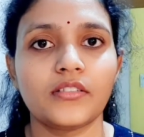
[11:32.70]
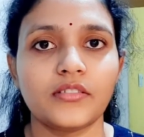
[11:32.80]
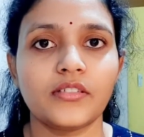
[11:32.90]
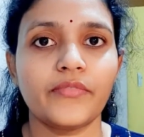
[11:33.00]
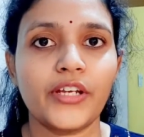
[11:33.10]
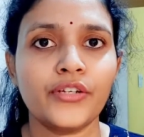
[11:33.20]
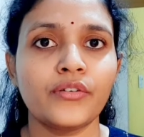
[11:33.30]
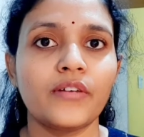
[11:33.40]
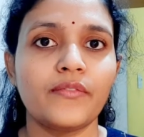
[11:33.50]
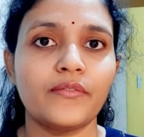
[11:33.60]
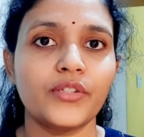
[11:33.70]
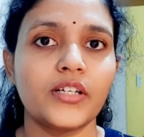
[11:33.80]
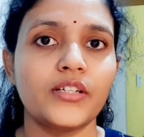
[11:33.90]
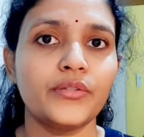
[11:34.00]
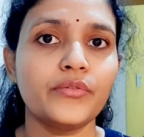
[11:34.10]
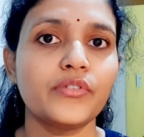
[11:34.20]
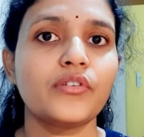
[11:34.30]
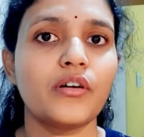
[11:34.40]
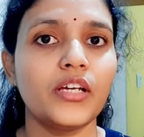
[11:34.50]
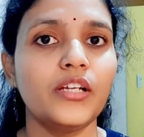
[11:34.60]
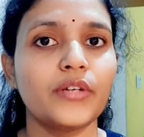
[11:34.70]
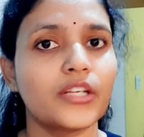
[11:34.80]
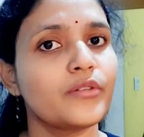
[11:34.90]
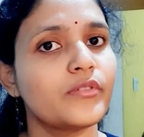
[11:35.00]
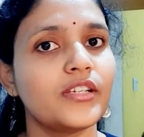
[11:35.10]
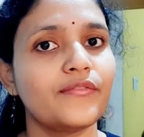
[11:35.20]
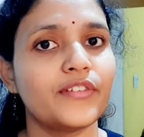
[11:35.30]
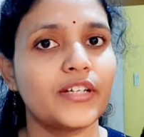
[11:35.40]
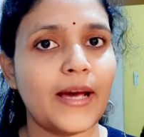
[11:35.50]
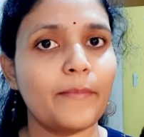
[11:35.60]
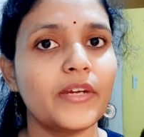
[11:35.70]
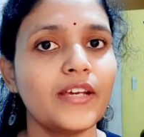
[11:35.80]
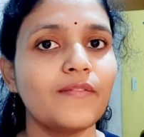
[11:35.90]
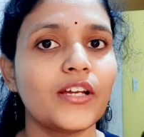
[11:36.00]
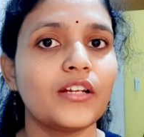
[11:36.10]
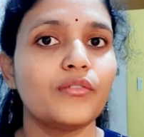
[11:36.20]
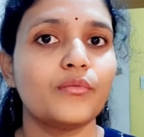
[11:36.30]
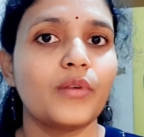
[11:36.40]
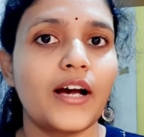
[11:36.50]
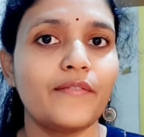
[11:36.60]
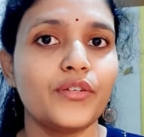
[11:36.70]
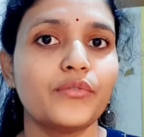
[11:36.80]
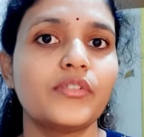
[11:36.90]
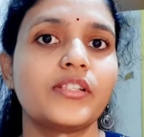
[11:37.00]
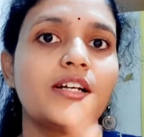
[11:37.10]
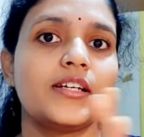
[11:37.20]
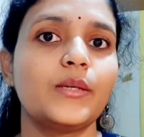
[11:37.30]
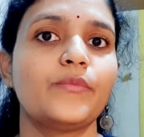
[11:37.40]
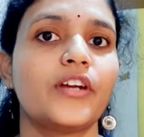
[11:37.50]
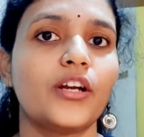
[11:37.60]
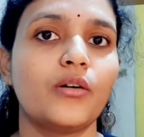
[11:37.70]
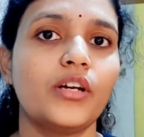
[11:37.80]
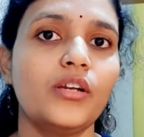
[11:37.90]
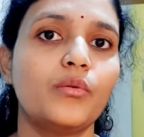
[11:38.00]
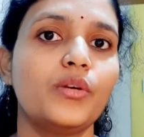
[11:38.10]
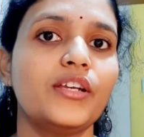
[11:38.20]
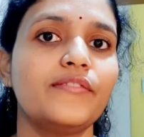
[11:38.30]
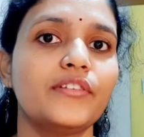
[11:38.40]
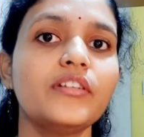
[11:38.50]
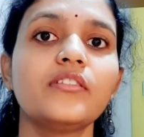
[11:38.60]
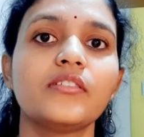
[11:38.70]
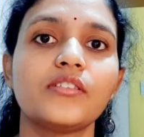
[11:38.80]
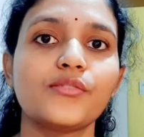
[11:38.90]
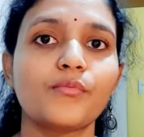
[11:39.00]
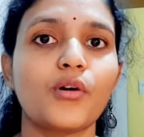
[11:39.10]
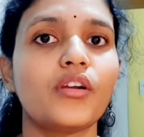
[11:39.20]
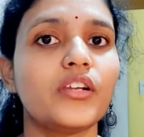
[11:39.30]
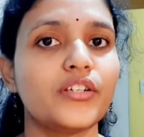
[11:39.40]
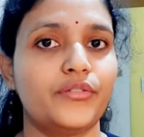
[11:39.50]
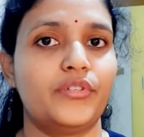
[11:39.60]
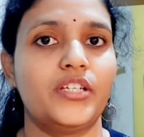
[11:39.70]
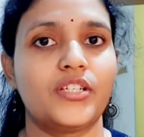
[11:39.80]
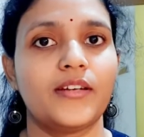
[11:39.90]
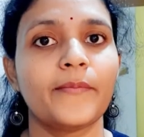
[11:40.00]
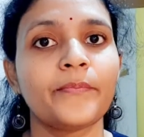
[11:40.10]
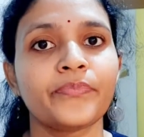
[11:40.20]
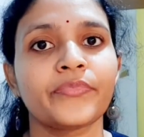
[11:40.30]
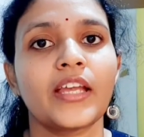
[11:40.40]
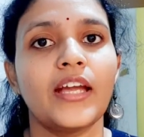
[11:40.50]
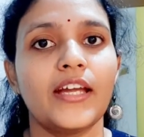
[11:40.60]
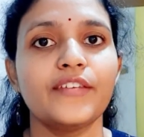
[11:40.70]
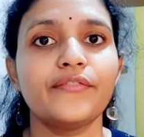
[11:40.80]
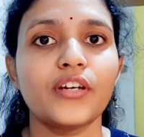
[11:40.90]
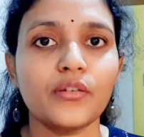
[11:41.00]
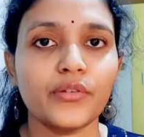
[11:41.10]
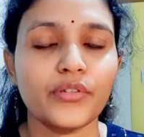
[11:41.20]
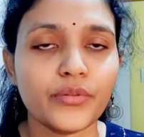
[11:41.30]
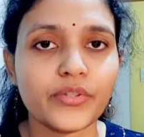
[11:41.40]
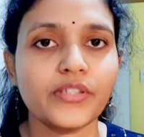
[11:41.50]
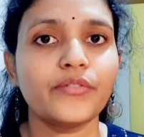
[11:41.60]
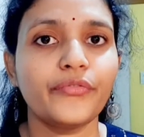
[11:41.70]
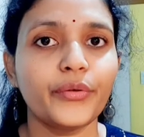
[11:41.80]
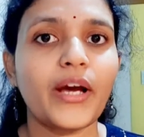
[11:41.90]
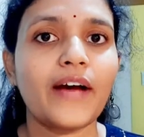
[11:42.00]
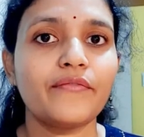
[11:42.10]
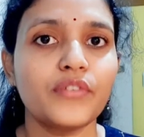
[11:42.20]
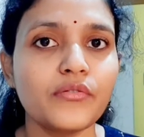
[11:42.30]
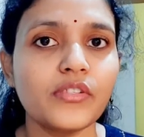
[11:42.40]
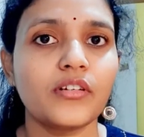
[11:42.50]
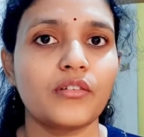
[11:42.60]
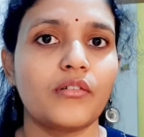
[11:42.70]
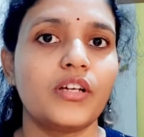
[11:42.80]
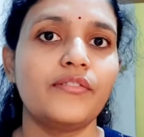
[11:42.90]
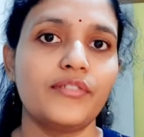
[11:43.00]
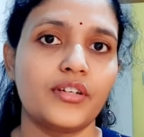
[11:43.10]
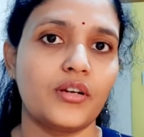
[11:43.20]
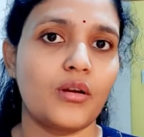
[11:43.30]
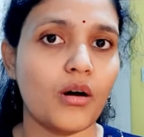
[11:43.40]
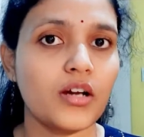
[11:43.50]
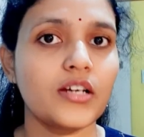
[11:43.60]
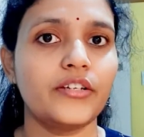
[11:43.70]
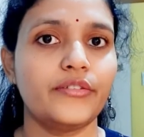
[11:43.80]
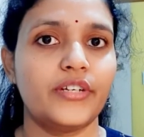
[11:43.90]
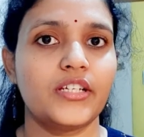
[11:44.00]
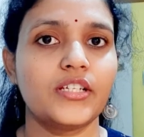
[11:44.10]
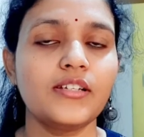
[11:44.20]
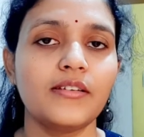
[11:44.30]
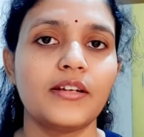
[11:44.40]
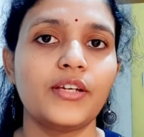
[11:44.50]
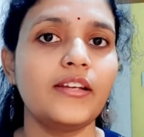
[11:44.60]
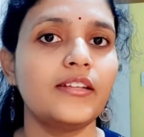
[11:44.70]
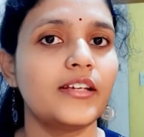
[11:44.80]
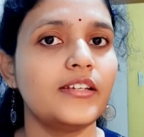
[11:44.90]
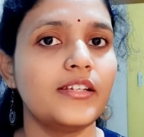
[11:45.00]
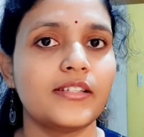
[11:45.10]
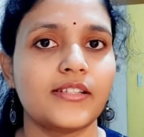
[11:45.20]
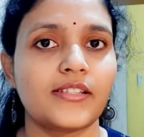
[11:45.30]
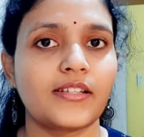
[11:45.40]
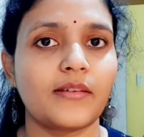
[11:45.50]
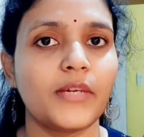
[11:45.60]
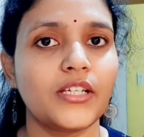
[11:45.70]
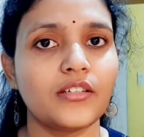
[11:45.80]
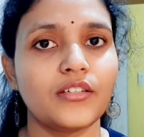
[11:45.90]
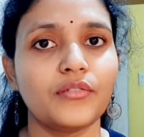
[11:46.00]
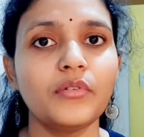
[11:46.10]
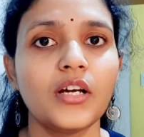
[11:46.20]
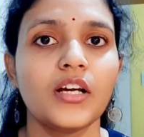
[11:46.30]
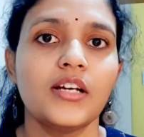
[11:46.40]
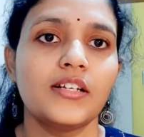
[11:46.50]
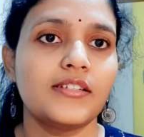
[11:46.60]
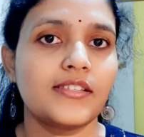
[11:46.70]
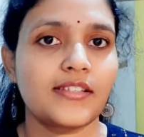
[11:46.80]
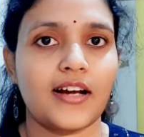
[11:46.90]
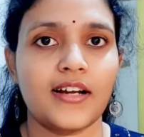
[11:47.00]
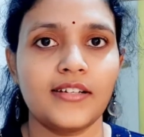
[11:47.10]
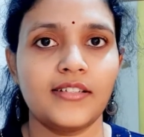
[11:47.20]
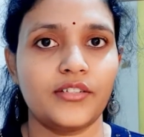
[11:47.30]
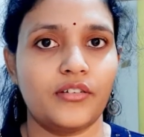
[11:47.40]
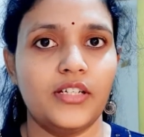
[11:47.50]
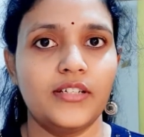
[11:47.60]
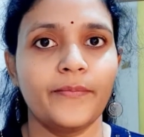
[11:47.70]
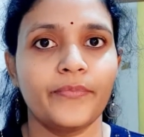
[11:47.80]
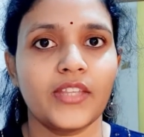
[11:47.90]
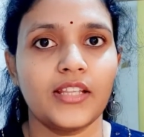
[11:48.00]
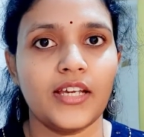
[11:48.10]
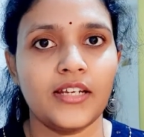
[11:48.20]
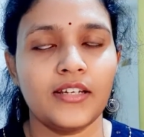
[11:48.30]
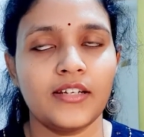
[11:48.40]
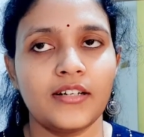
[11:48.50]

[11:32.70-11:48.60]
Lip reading: when you have the used oil, you can use it for tampering when you have used that deep fried oil only for smaller duration. And if you have used that oil for a longer duration, and then it is better you discard that oil. Then